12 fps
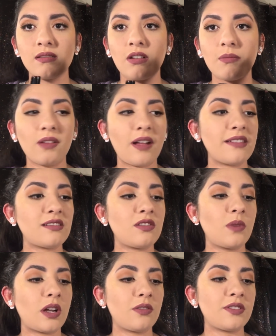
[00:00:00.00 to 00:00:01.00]
On my last
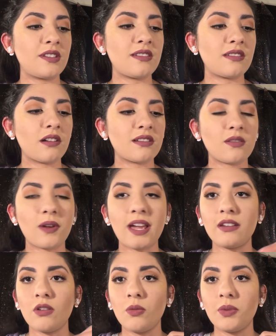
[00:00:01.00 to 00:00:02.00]
2 bottles, they suck, so I
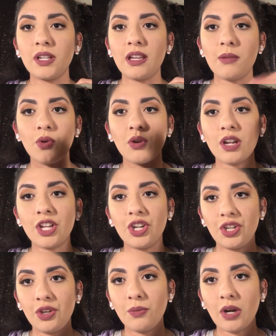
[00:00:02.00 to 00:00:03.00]
had to open it and pour it in a
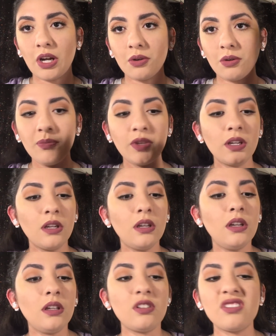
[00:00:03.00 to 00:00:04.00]
new bottle.
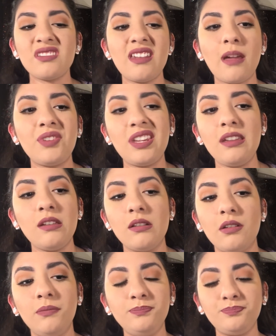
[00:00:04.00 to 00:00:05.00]
Just an empty, you know.